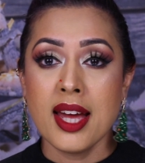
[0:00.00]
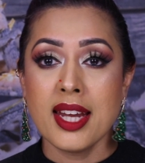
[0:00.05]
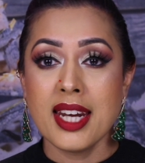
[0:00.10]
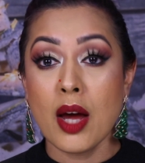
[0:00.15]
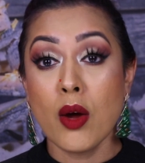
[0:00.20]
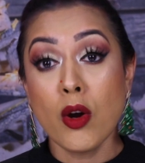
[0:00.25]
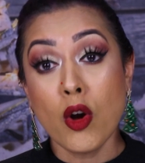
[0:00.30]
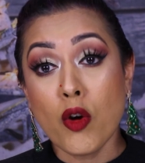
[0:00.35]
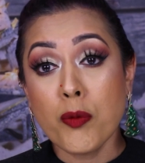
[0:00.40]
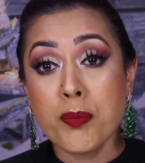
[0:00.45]

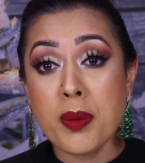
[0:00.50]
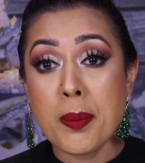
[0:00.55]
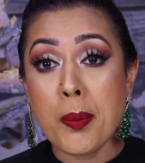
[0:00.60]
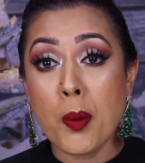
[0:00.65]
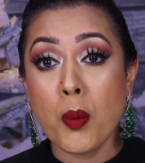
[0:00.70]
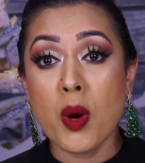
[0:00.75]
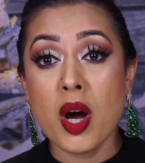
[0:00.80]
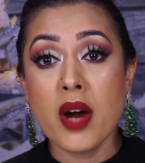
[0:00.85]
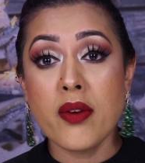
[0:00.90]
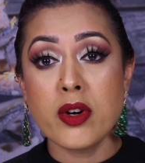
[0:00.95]
Now, a lot of
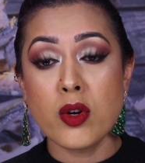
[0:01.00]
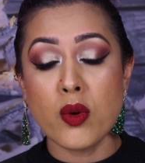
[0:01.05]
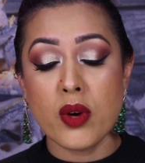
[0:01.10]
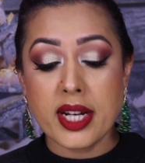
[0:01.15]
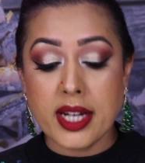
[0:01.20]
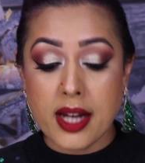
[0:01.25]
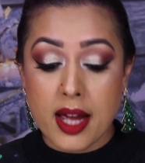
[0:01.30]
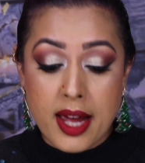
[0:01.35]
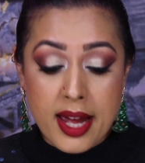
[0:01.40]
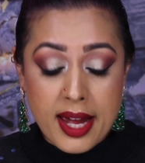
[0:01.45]
people were
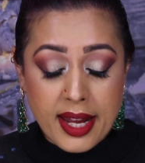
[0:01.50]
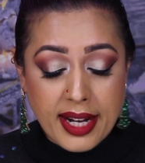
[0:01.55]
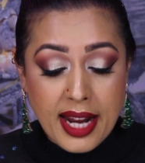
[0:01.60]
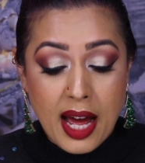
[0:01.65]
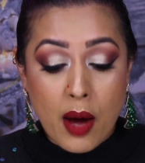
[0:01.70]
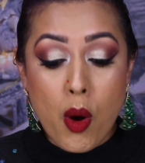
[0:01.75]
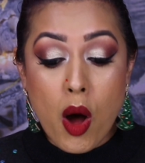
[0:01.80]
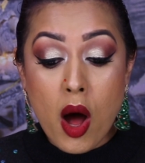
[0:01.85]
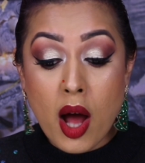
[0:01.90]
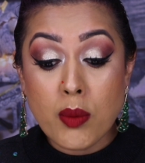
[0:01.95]
annoyed.
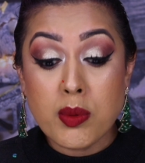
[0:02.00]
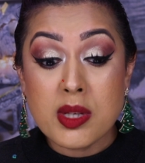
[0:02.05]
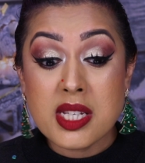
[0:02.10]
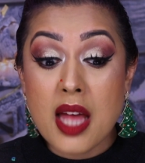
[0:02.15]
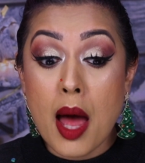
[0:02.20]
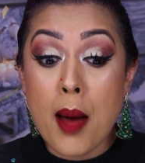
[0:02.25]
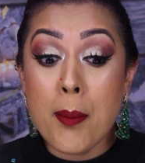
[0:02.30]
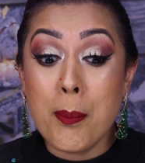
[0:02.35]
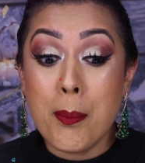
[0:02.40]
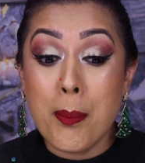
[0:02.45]
Now, I was
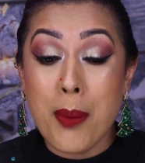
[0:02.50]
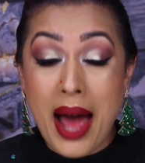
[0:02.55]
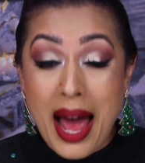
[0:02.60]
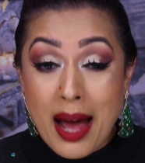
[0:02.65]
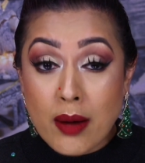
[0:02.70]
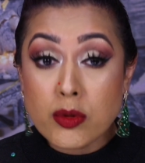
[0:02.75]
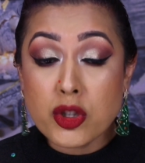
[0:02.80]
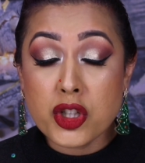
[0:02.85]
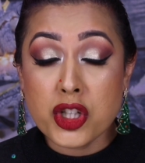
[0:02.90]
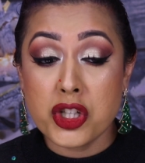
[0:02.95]

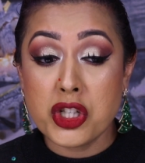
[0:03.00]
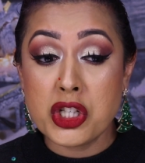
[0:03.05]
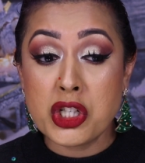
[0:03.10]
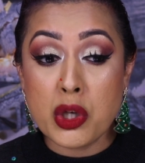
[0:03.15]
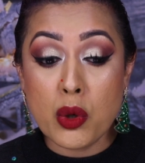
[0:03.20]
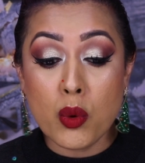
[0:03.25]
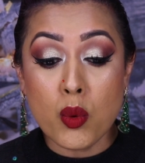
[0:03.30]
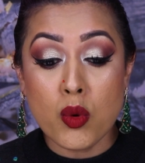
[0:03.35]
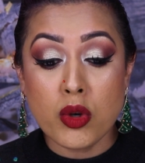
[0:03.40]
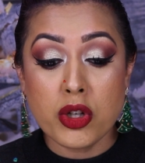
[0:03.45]
about
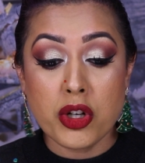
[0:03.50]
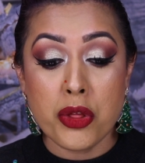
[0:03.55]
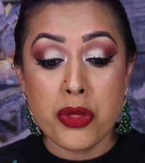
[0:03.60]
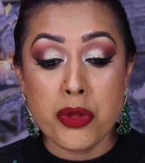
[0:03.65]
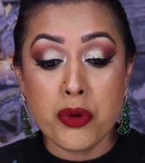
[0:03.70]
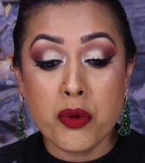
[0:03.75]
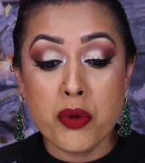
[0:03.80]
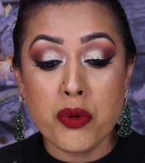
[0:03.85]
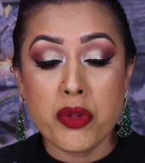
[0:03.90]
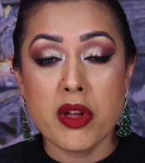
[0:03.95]
to order
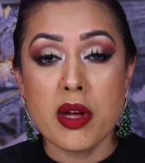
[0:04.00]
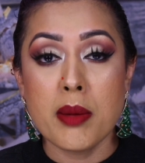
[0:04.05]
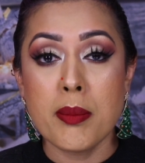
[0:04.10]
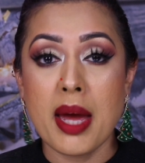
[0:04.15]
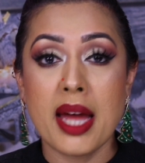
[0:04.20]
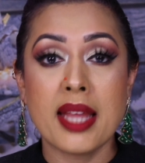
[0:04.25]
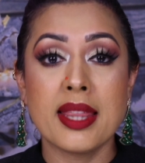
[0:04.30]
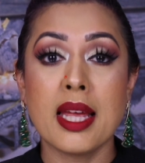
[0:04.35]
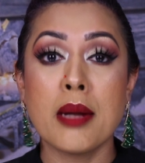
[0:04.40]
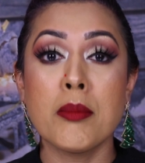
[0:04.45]
through them,
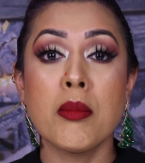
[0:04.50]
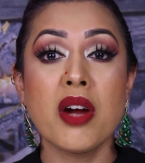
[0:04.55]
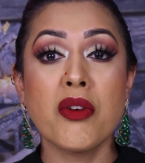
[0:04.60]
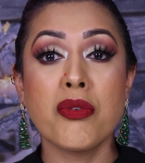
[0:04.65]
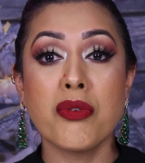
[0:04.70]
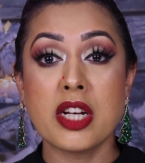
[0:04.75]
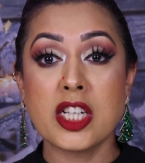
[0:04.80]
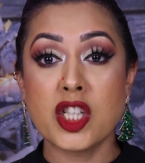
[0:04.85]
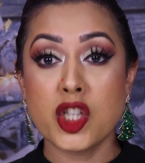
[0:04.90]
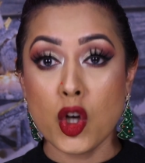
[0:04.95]
and then my
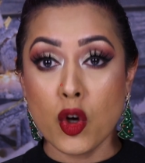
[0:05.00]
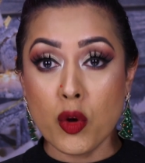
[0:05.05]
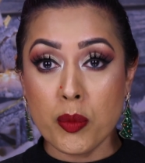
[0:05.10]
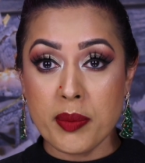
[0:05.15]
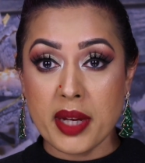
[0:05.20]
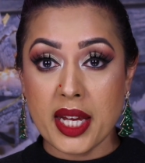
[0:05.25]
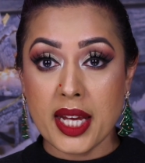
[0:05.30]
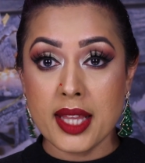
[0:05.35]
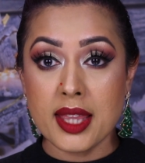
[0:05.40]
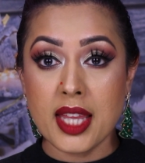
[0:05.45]
friend told
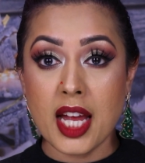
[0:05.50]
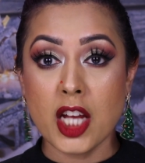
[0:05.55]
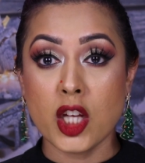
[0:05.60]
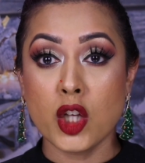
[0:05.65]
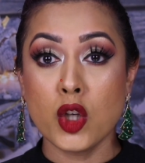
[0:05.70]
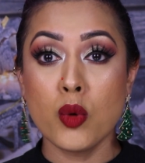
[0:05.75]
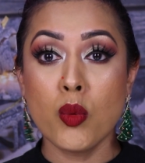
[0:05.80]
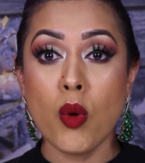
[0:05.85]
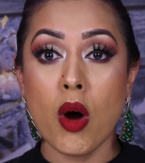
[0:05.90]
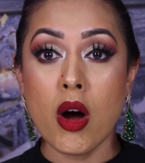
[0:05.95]
me that
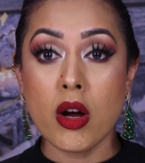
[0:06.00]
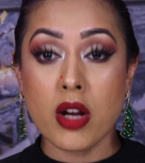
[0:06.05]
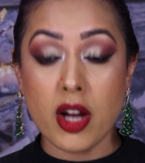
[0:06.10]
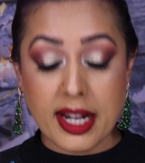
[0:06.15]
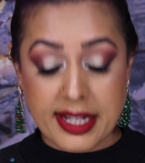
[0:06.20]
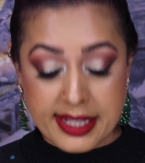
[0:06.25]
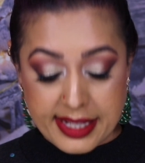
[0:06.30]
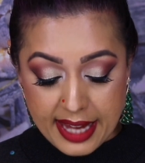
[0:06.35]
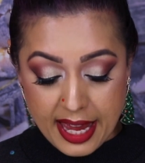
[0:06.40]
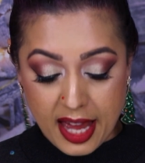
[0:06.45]
you are
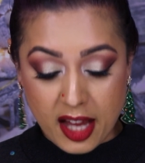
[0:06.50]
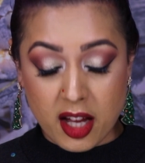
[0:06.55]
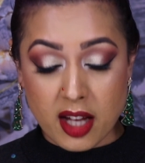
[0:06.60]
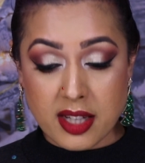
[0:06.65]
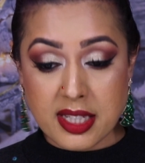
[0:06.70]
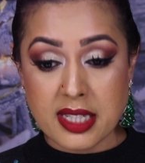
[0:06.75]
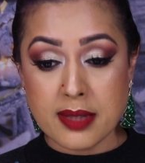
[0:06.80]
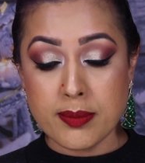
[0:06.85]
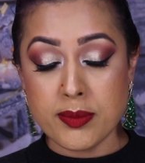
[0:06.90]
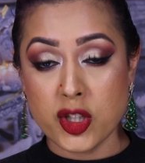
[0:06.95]
going to get a
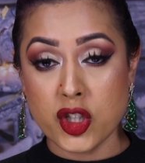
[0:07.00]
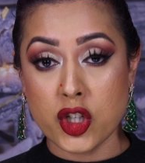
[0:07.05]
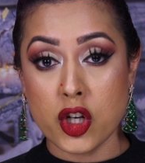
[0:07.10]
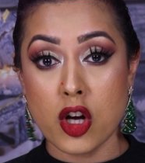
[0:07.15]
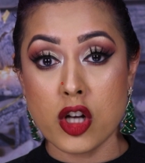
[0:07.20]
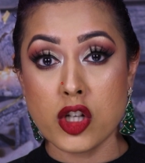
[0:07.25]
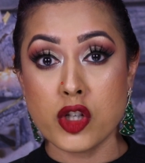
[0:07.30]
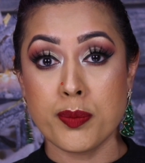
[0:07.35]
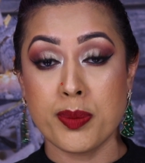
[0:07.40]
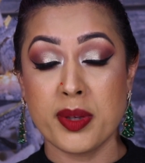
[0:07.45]
customs
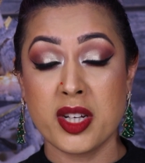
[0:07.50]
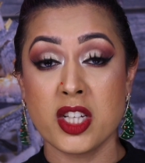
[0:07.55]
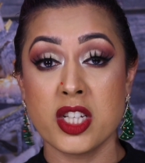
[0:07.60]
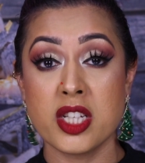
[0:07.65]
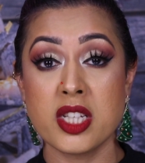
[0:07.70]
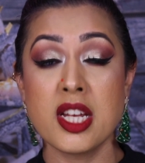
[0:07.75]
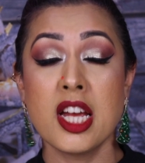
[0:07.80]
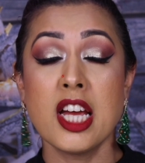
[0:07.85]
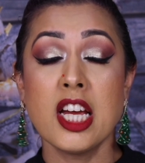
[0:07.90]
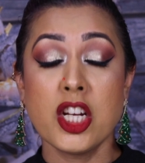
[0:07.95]
charge
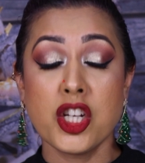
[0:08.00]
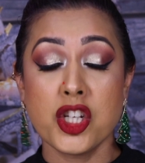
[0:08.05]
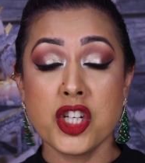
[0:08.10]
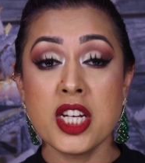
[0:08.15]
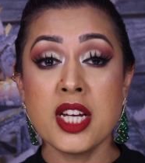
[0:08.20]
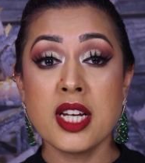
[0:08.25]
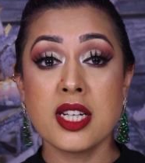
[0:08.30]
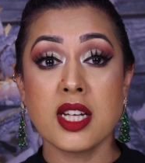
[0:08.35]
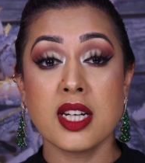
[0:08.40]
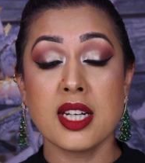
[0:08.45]
because
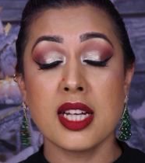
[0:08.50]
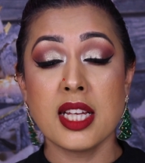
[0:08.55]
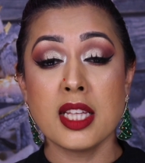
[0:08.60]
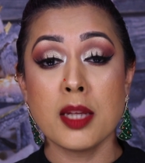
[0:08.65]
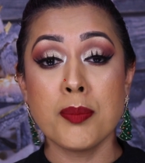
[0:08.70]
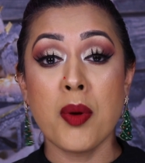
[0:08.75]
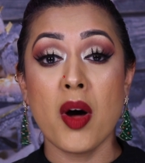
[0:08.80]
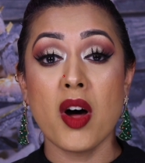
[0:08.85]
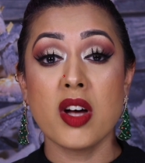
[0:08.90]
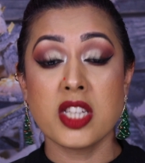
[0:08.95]
she had done it in
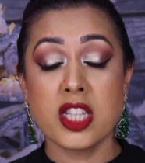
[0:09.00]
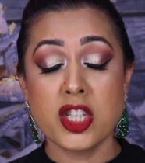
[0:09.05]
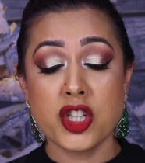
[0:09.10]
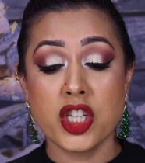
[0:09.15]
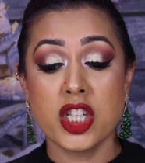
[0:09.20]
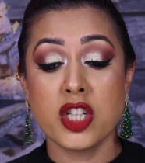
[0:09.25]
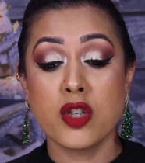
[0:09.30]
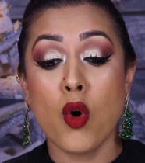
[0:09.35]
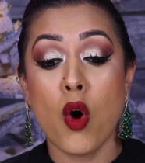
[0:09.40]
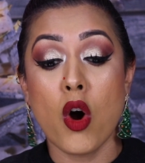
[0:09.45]
the past and
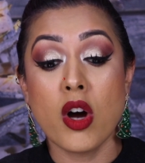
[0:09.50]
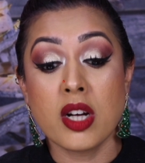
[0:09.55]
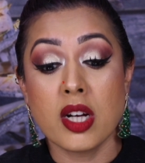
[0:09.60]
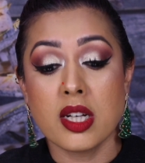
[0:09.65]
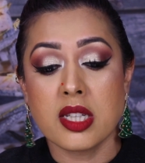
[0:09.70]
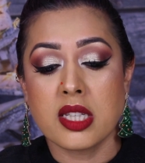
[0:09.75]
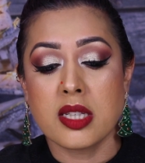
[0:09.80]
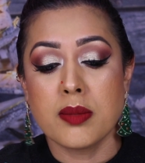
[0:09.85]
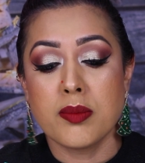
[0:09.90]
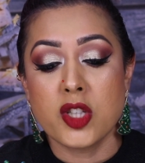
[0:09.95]
she's got a
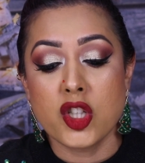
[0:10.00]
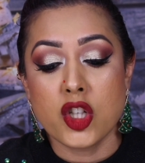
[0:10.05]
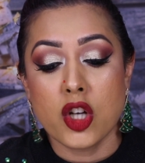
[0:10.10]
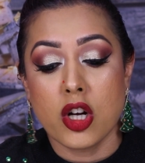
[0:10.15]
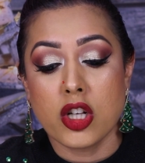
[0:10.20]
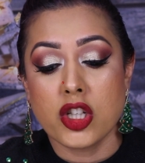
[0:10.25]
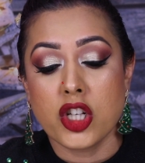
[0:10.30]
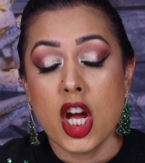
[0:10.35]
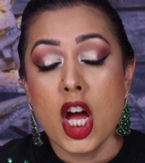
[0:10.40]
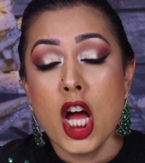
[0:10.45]
customs
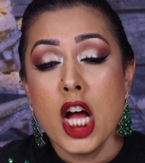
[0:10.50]
charge.